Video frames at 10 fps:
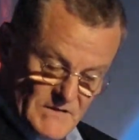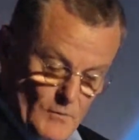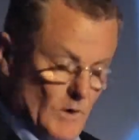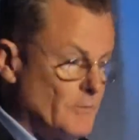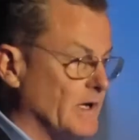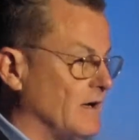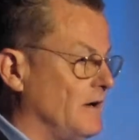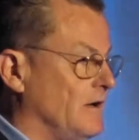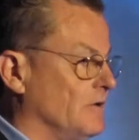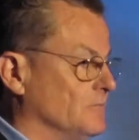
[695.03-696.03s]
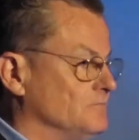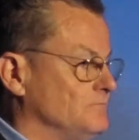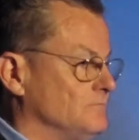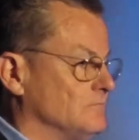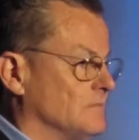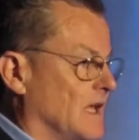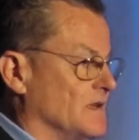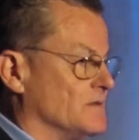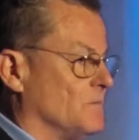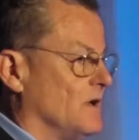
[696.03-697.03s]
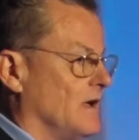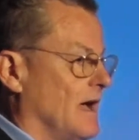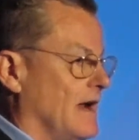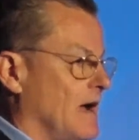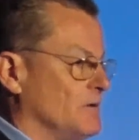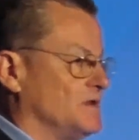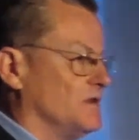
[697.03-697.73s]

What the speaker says: So what are we going to do? As I would